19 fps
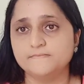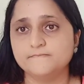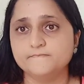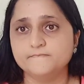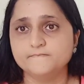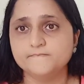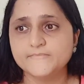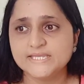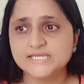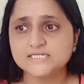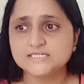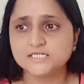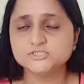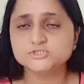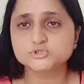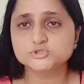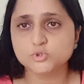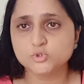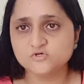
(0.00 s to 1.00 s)
main
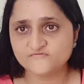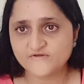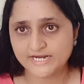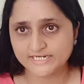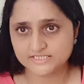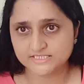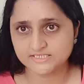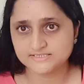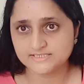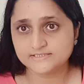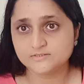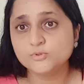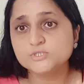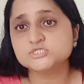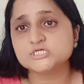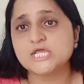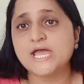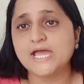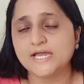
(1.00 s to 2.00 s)
control factor, that which
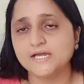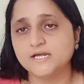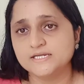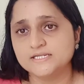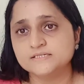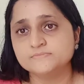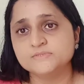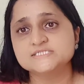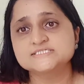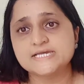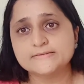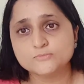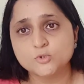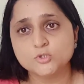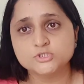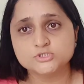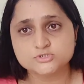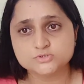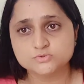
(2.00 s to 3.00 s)
animals I'm
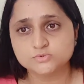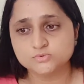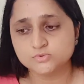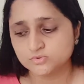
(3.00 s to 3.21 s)
going to